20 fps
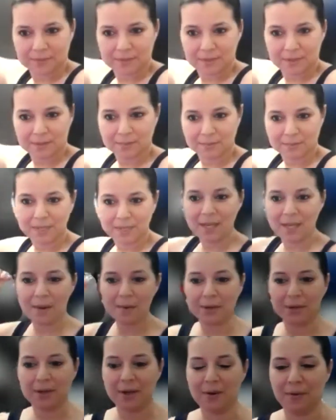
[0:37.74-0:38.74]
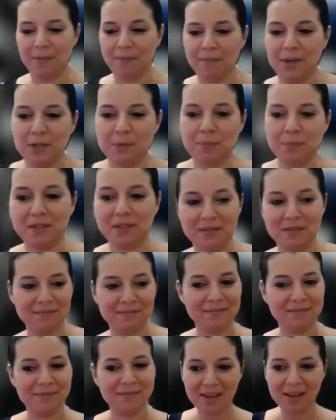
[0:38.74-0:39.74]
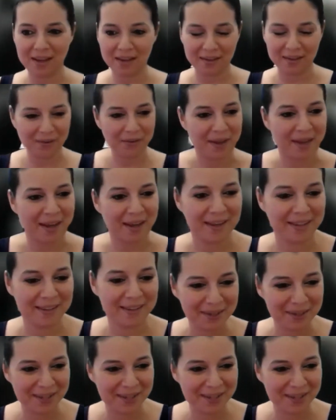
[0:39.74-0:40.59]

dim light. There we go. Much better. Ah, okay.